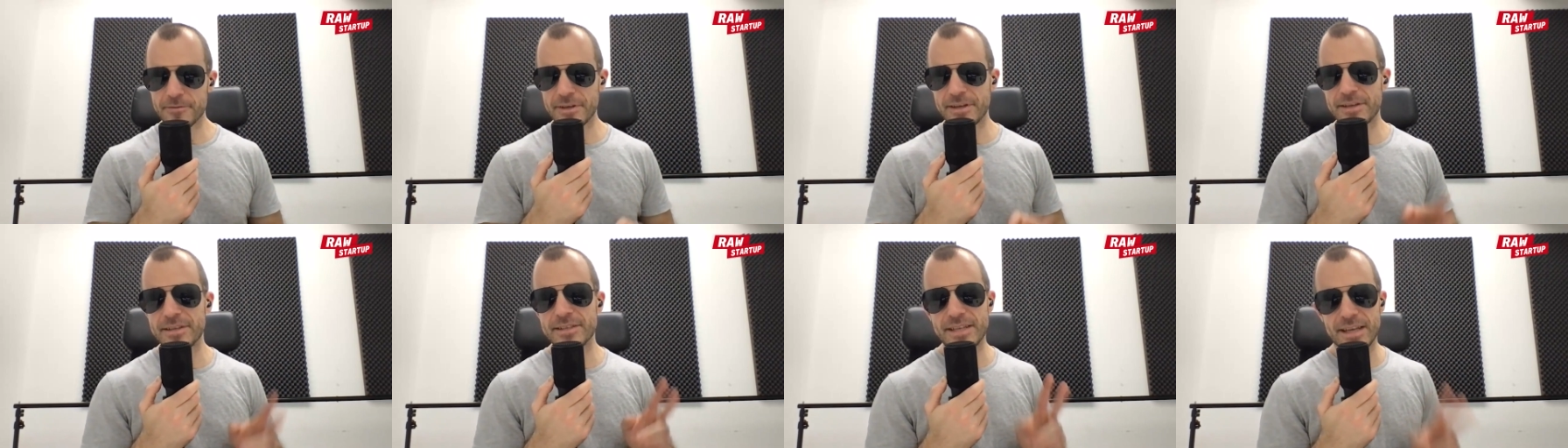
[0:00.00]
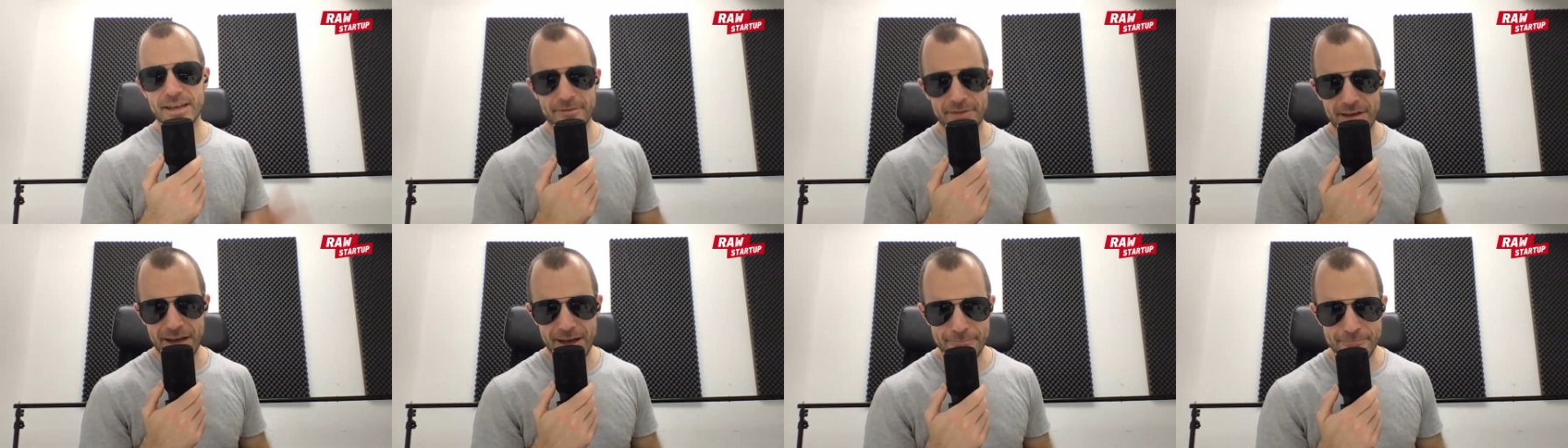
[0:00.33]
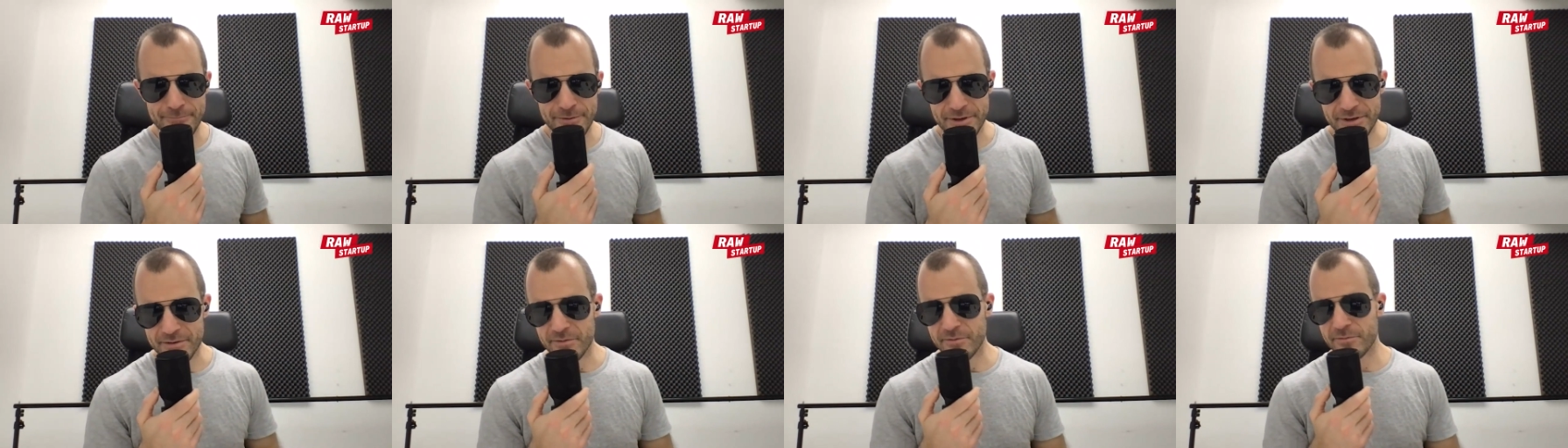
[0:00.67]
things have
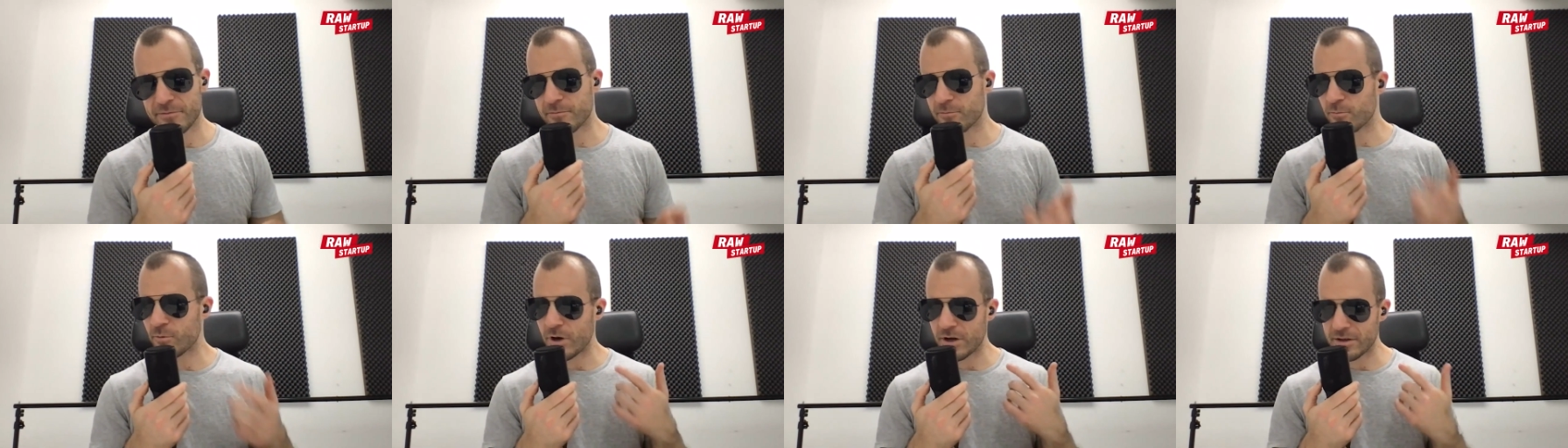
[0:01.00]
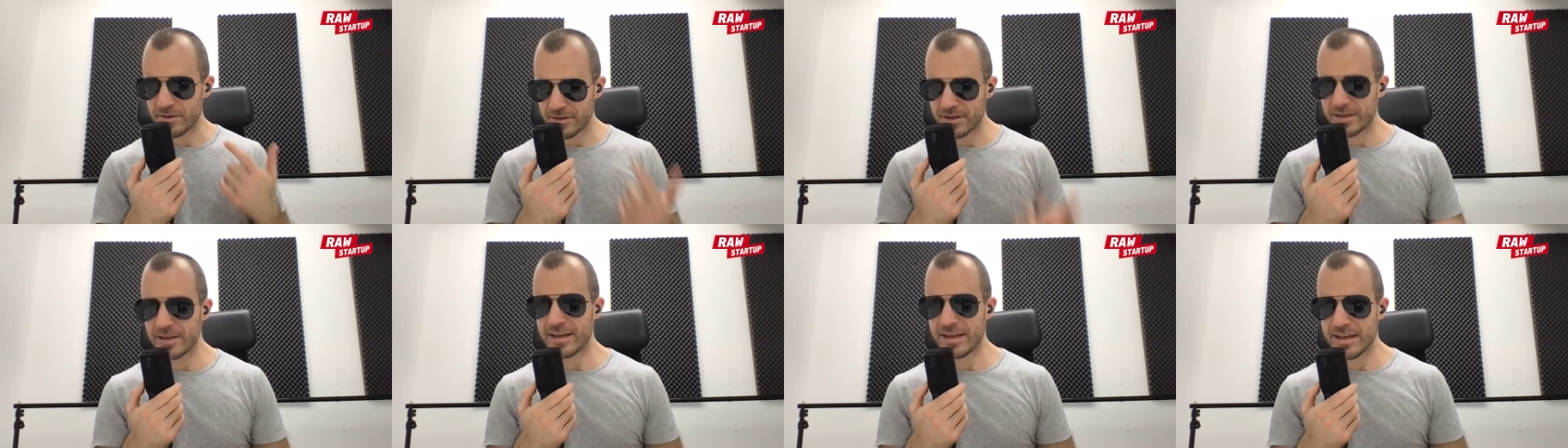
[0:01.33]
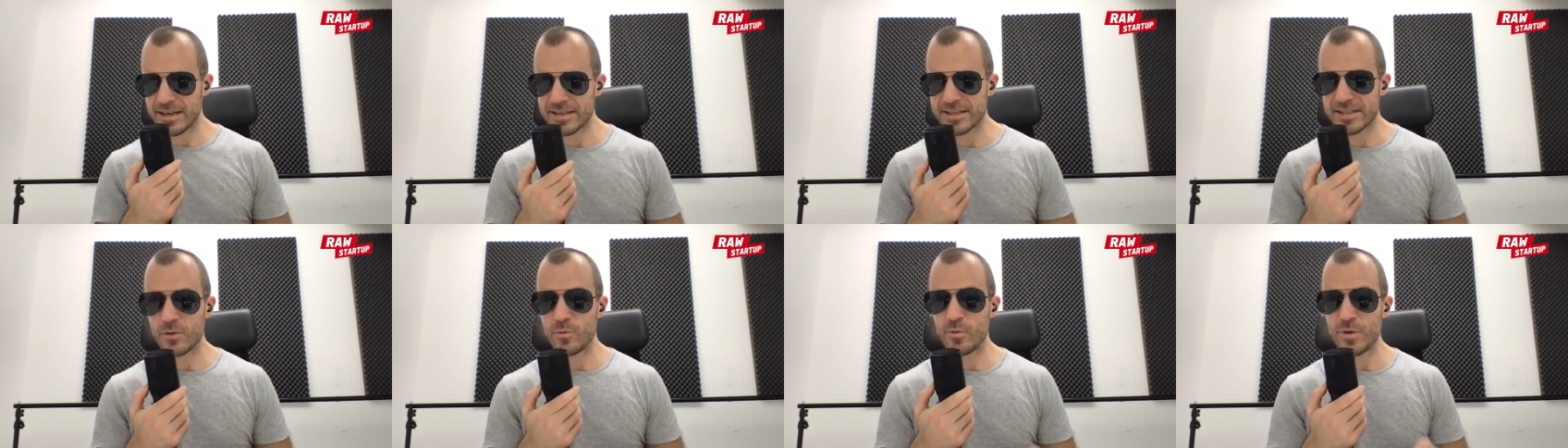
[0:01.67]
happened. One
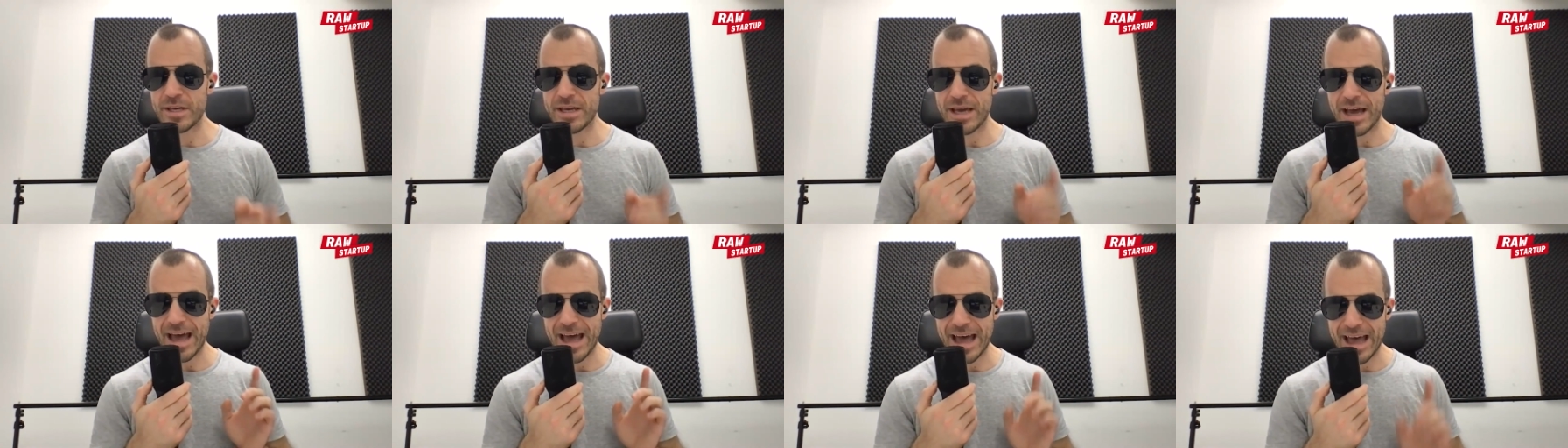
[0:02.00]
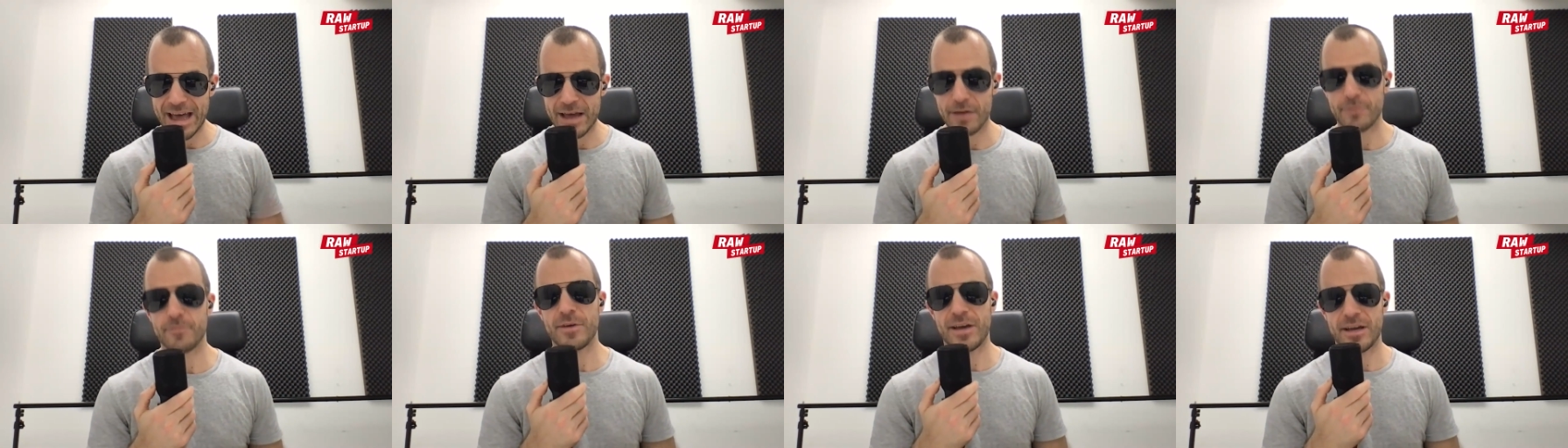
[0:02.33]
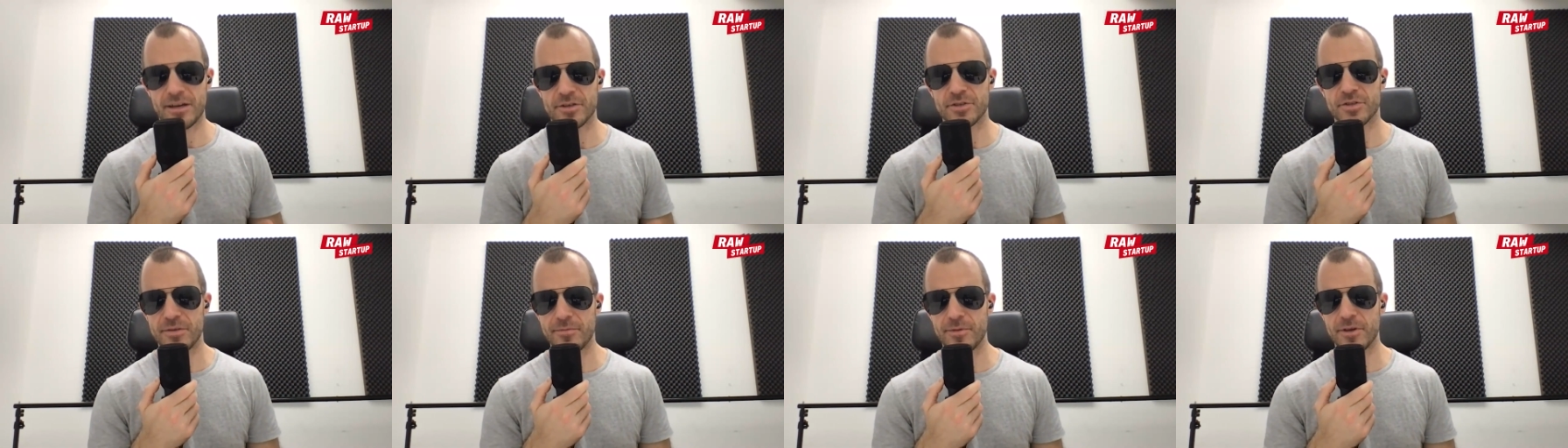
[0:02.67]
is we have
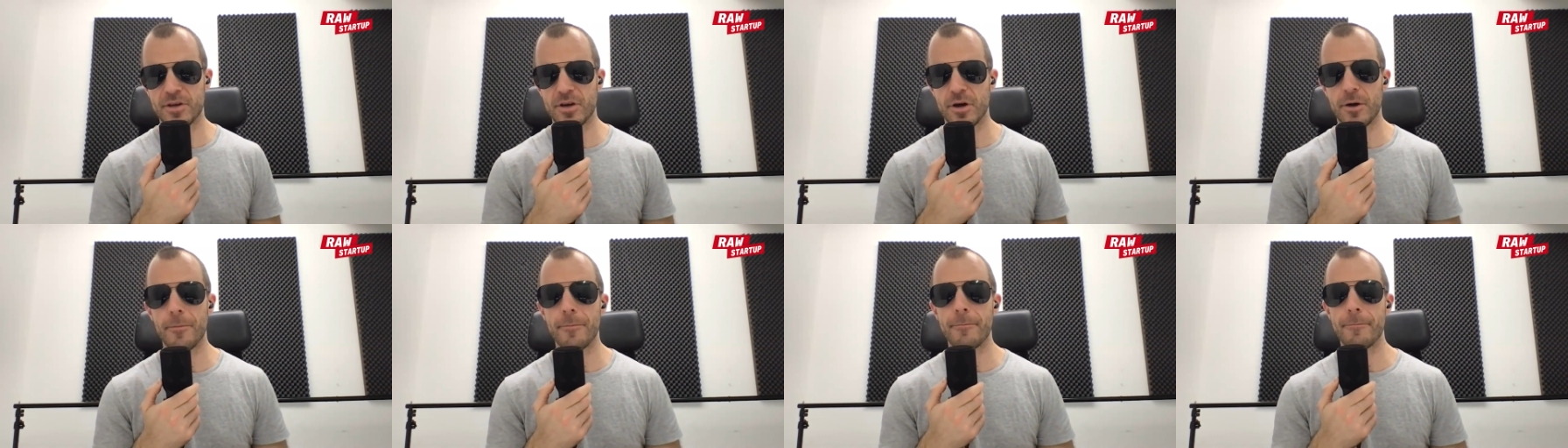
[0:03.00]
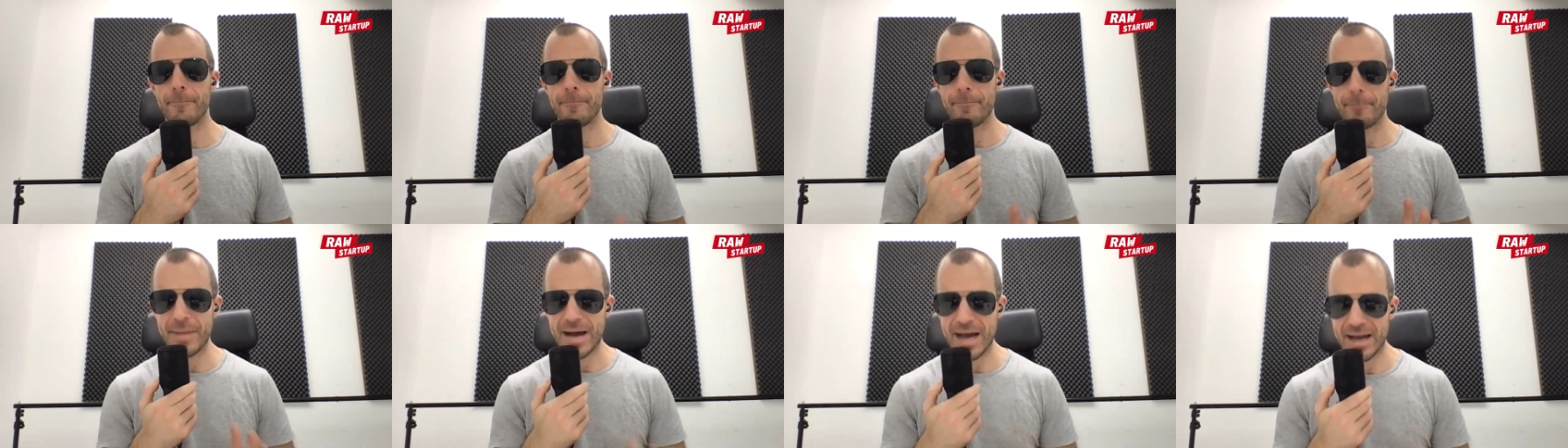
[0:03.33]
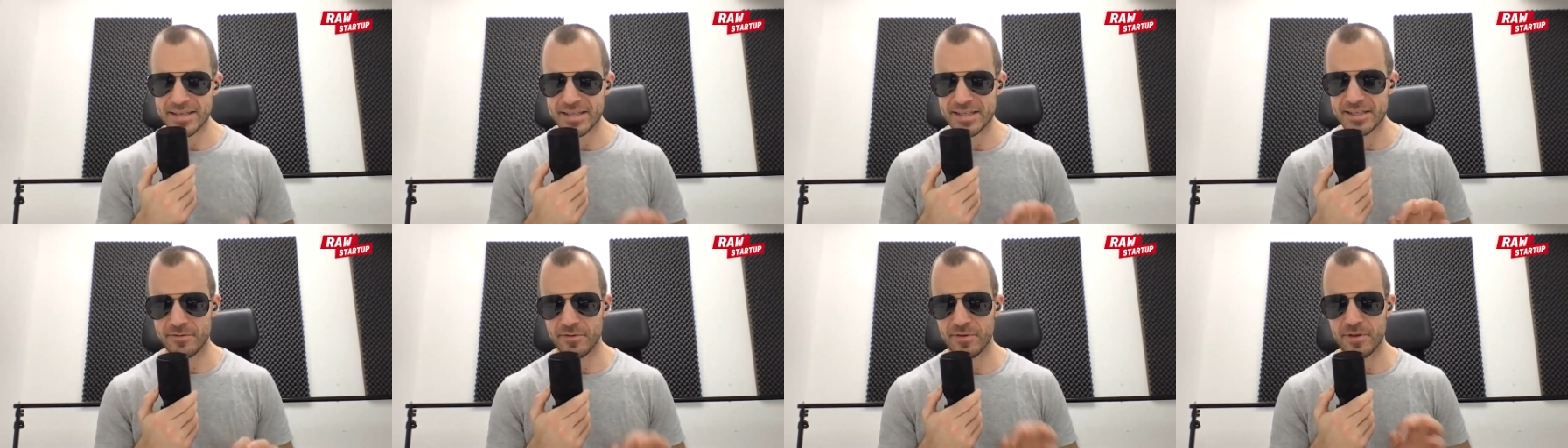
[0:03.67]
actually become
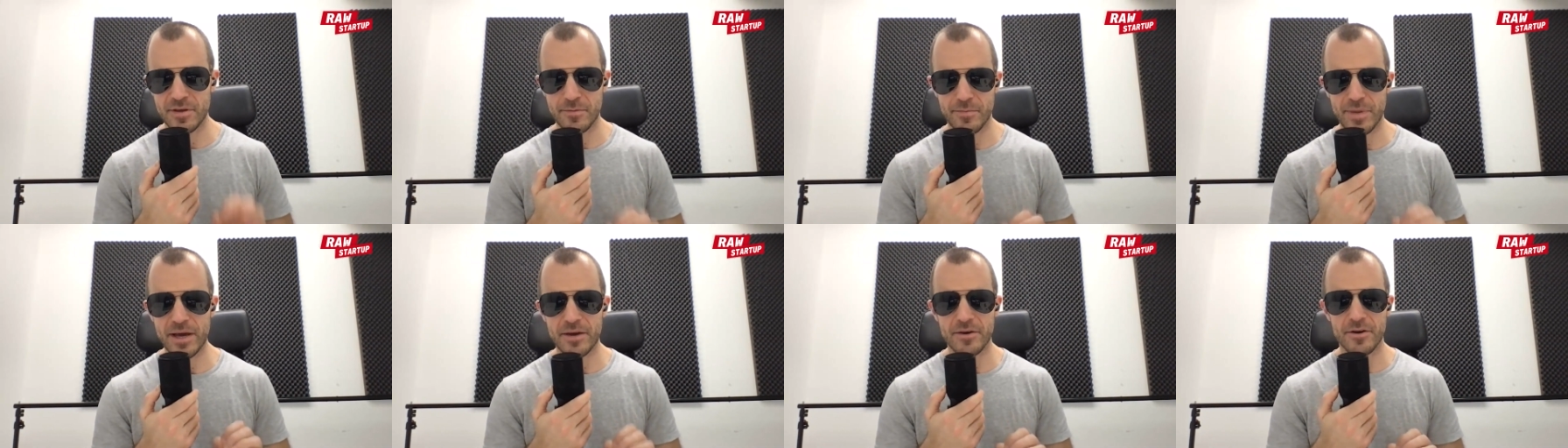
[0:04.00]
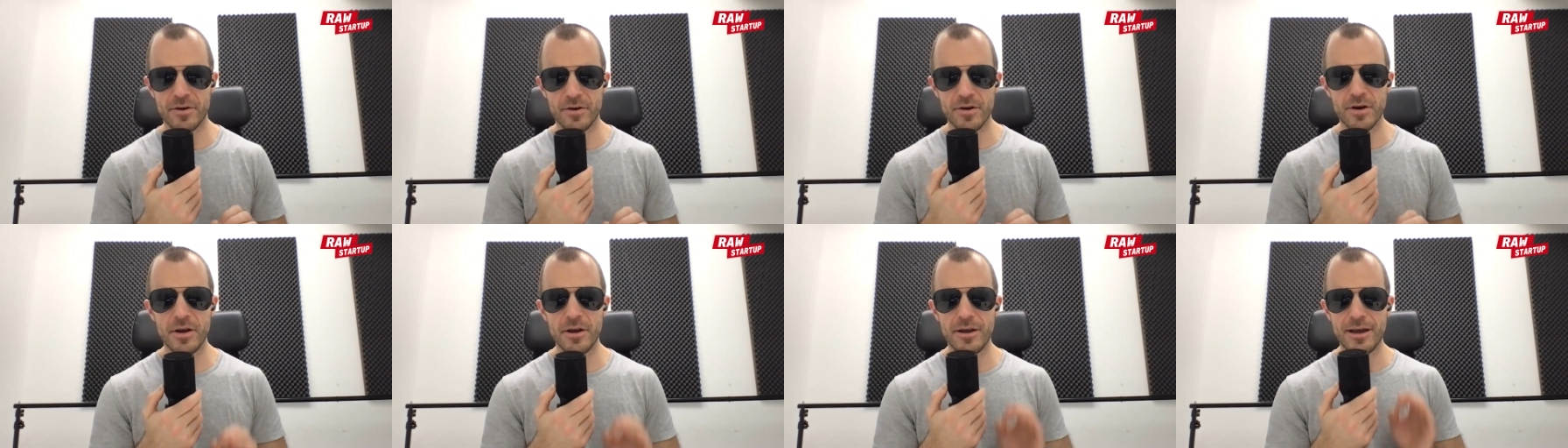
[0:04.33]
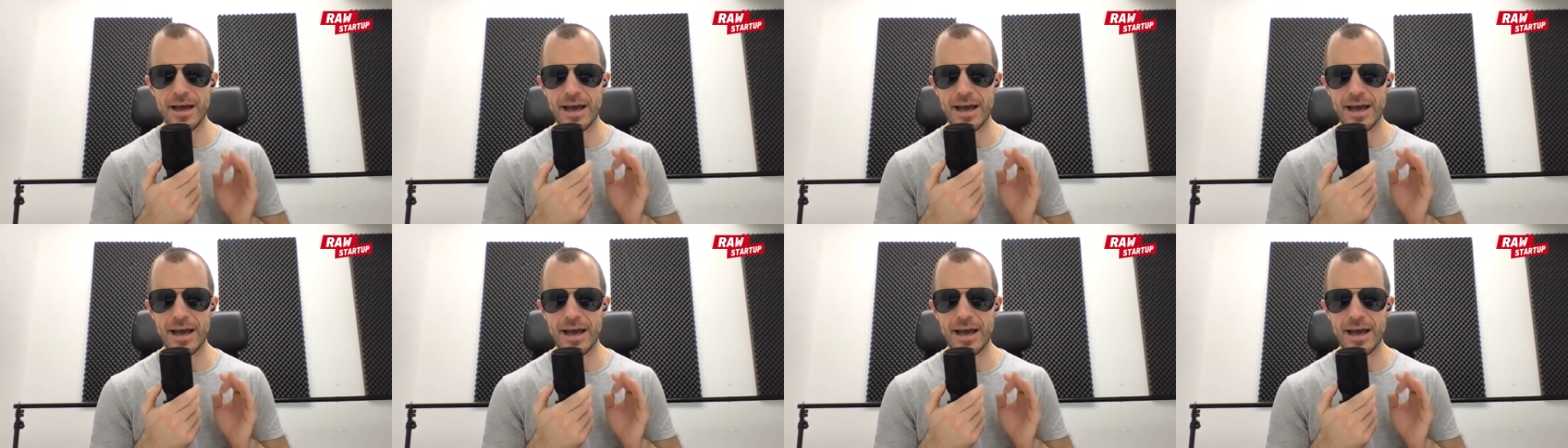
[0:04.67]
massively better